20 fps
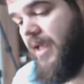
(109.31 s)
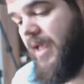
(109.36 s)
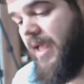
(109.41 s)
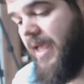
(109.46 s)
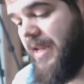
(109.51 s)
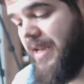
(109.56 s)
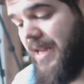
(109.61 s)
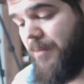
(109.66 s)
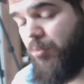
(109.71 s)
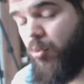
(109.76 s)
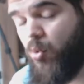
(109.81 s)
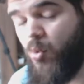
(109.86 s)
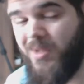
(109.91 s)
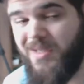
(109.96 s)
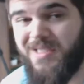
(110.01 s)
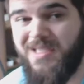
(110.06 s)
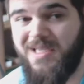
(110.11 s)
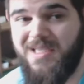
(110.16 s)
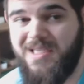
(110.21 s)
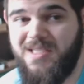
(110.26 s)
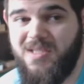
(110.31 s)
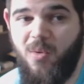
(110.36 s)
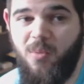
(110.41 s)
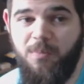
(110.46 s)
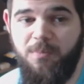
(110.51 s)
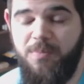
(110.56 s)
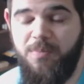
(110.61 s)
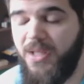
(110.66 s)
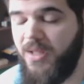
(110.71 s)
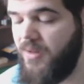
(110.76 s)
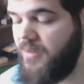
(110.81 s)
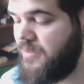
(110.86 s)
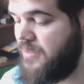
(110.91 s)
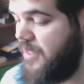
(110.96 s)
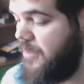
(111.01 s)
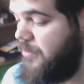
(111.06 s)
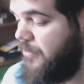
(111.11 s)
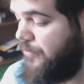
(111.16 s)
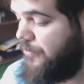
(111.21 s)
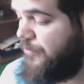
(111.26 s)
And then a 0.6 ohm build,
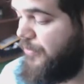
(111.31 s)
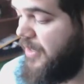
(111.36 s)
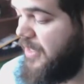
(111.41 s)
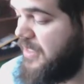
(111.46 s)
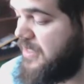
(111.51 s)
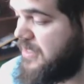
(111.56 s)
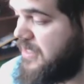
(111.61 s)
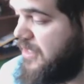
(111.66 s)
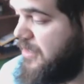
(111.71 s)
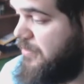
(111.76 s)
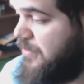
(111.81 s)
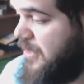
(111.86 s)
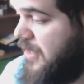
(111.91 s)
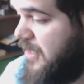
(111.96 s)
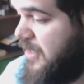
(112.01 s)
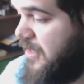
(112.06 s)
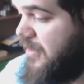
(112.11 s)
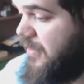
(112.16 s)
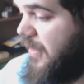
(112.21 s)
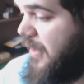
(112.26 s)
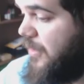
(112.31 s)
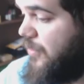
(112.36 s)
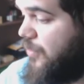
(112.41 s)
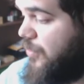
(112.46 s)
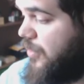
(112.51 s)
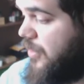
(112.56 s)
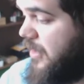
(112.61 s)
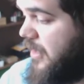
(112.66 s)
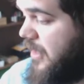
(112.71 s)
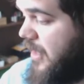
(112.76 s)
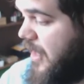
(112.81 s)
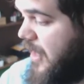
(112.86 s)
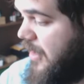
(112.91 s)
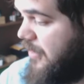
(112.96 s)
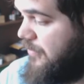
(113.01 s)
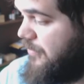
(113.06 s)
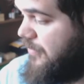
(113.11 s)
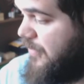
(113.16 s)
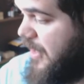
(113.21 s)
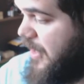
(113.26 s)
I'm afraid it's going to be like really
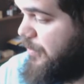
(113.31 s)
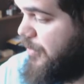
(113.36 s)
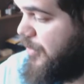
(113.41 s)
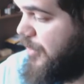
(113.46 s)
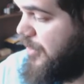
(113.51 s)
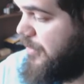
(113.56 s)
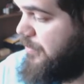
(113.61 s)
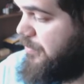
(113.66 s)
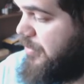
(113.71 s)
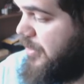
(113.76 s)
hot vapor.